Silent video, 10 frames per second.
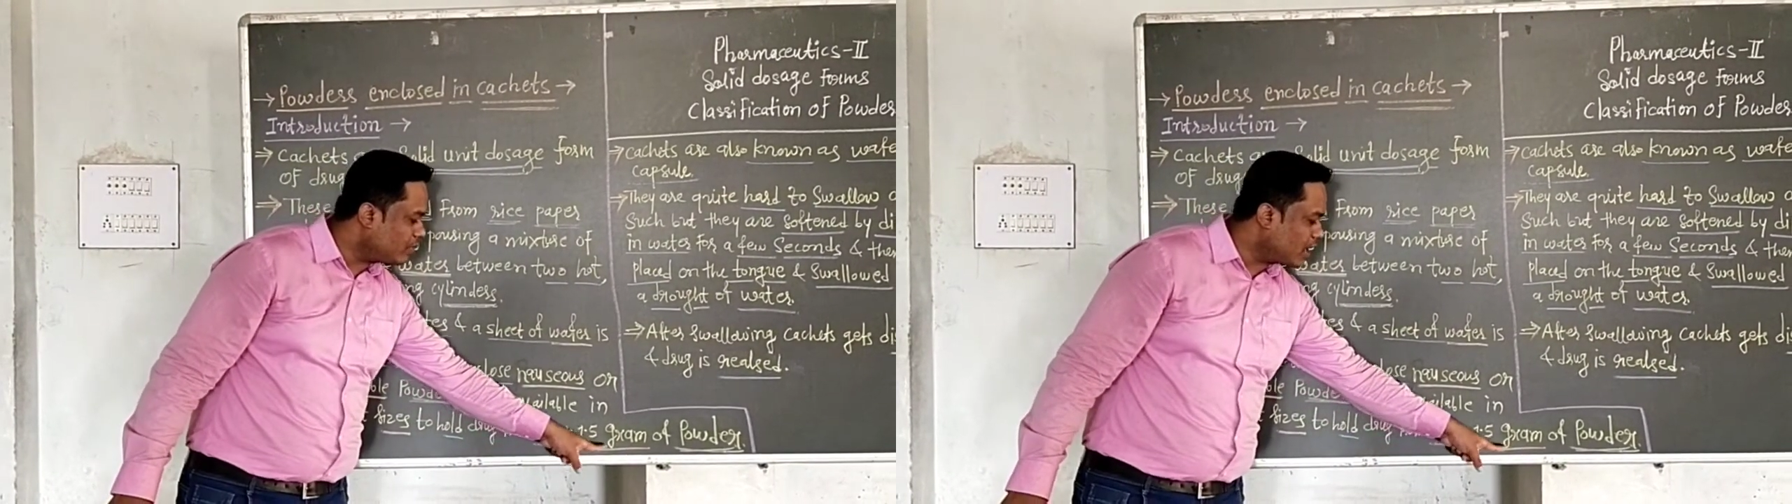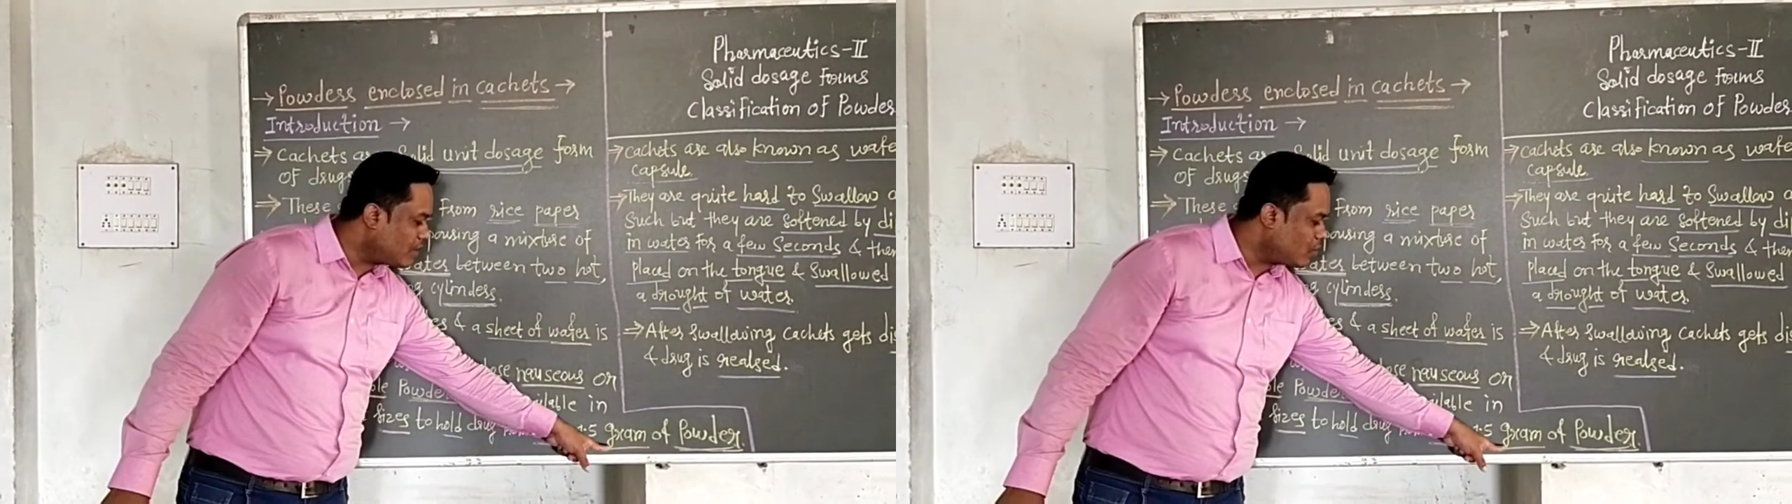
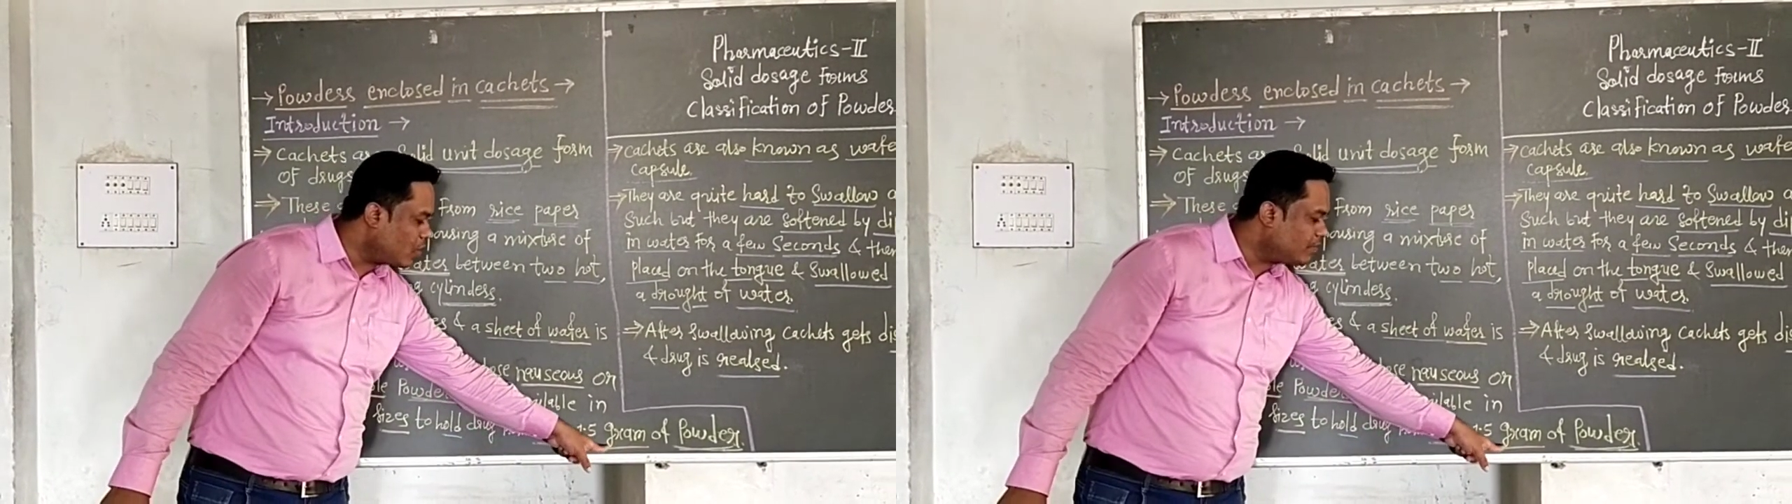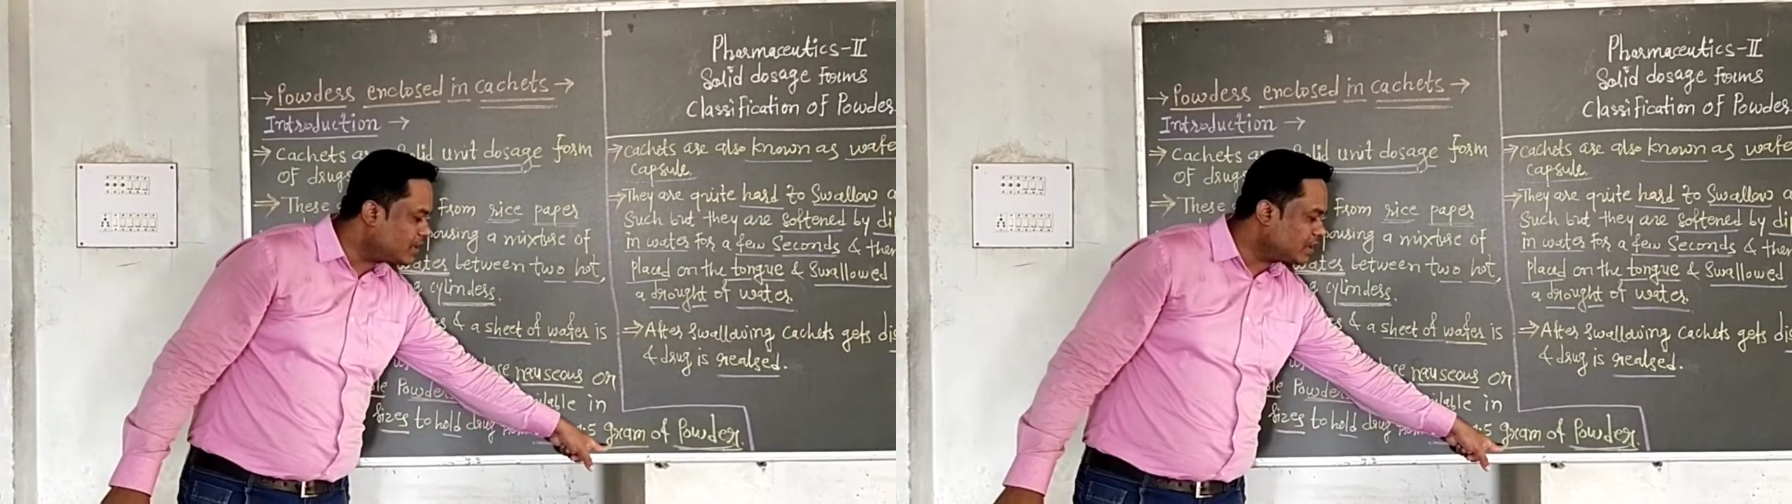gram
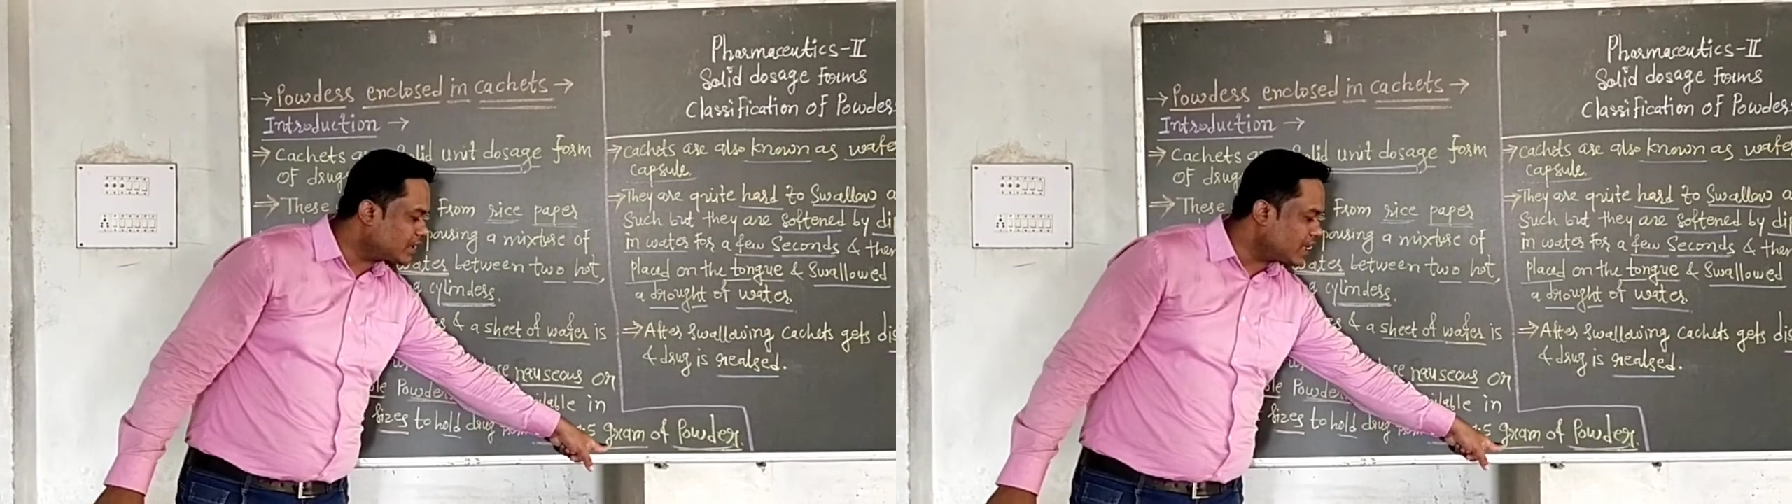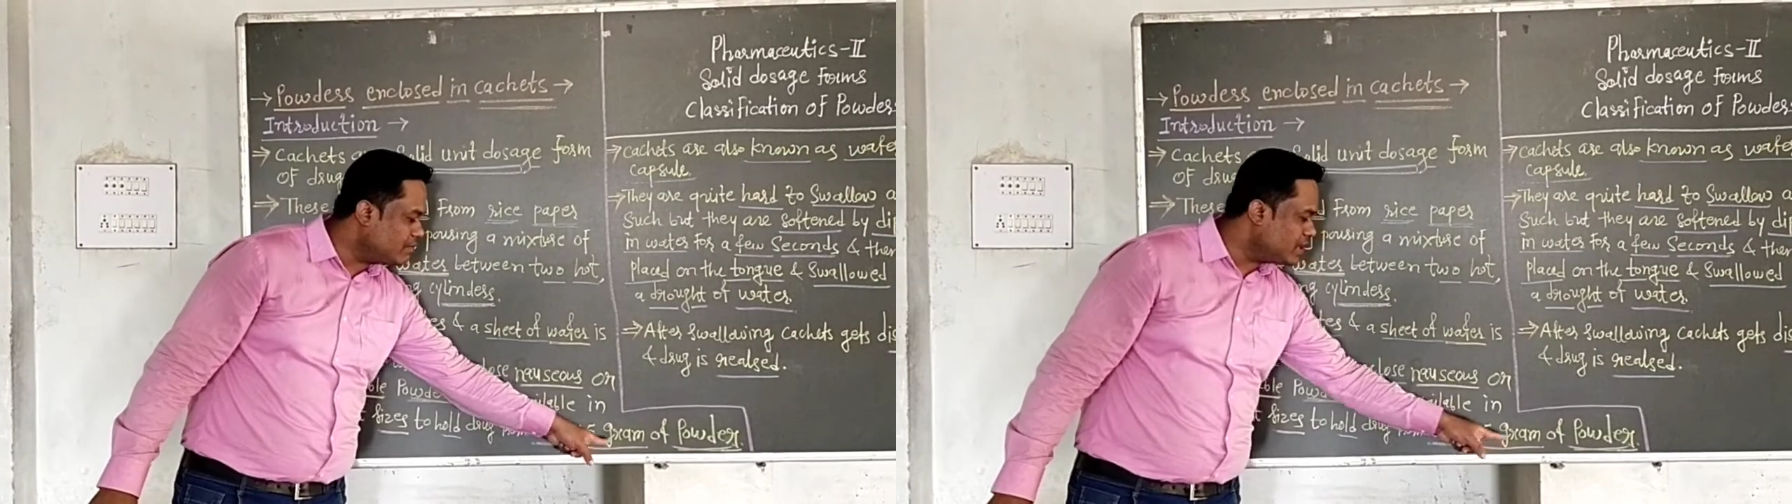of
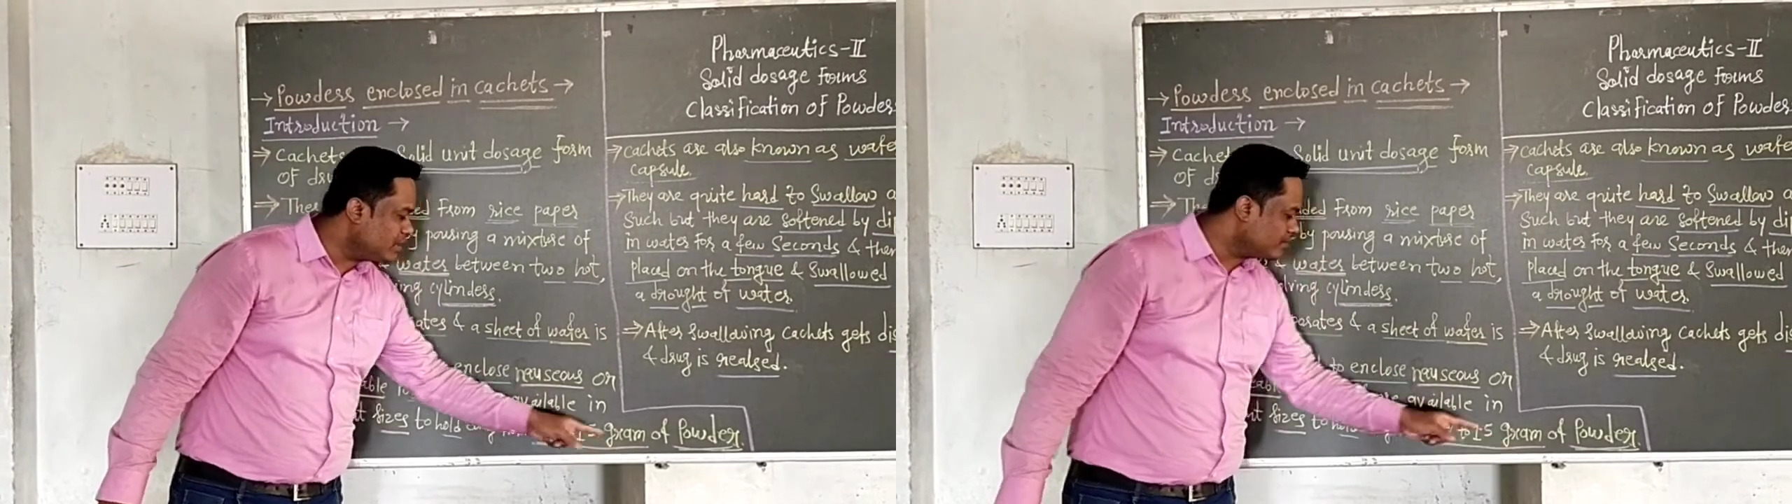drug can be